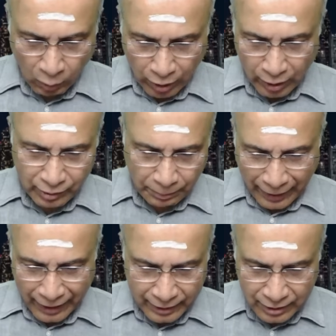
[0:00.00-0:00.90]
one of the
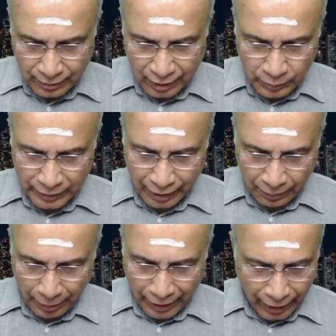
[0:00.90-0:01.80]
pilots transmitted,
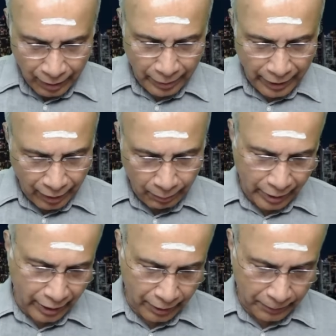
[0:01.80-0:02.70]
"Mayday, mayday,
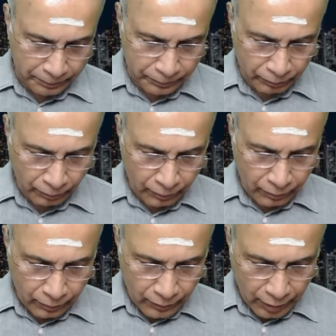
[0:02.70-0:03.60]
mayday."
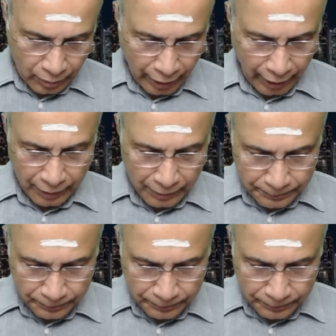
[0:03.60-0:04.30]
Okay.